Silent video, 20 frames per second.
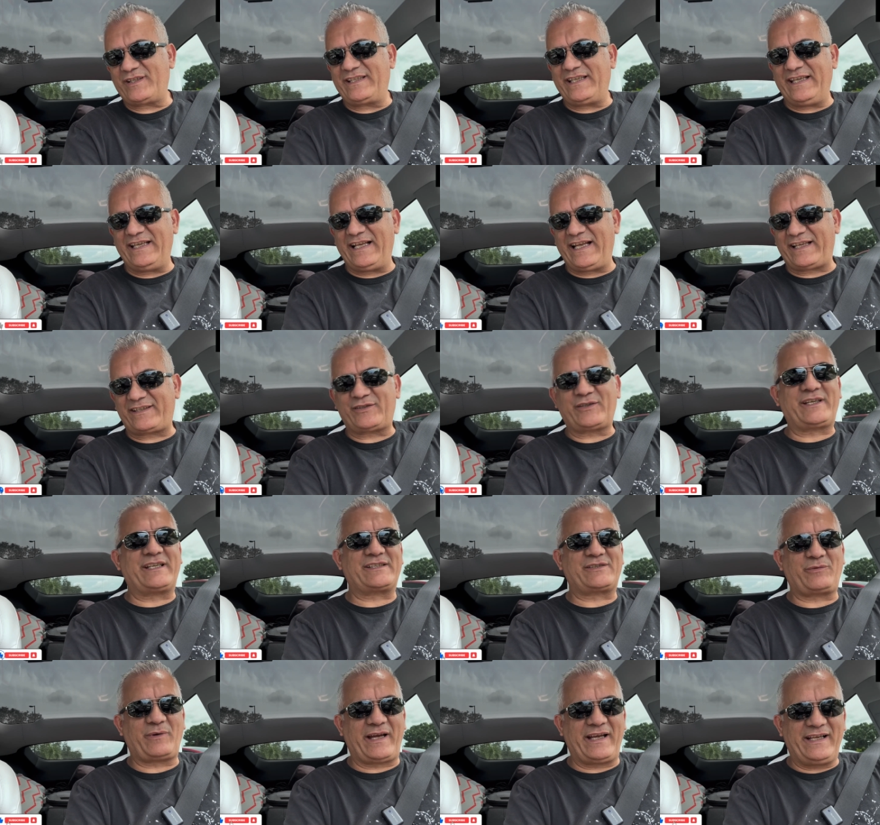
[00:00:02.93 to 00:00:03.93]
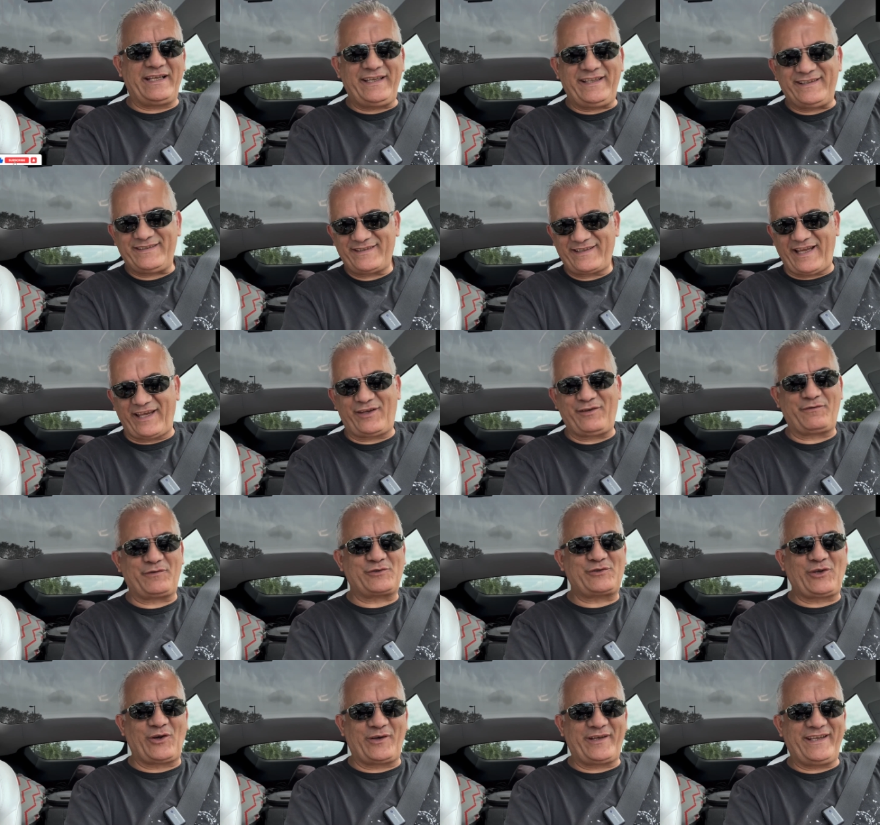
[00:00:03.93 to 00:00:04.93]
the Electric Israeli. Thank you for
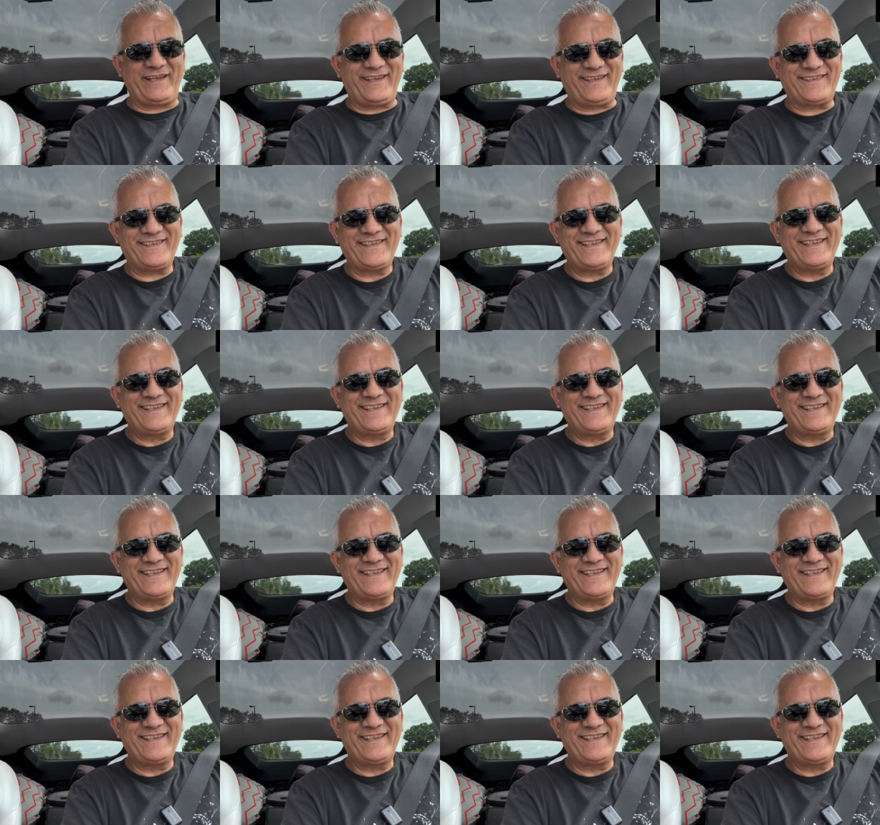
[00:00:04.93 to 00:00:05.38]
joining.